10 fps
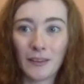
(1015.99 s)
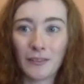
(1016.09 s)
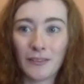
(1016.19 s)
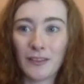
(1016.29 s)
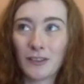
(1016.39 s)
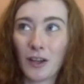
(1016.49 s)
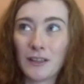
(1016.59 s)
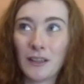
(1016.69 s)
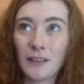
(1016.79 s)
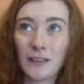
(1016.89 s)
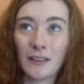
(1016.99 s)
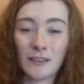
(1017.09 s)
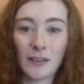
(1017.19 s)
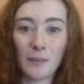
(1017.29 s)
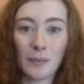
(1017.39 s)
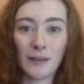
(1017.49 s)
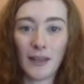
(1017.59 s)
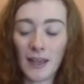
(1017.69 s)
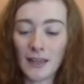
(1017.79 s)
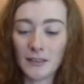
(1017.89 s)
Obviously, China, I think, is that bit
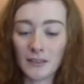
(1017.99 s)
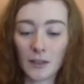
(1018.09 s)
ahead in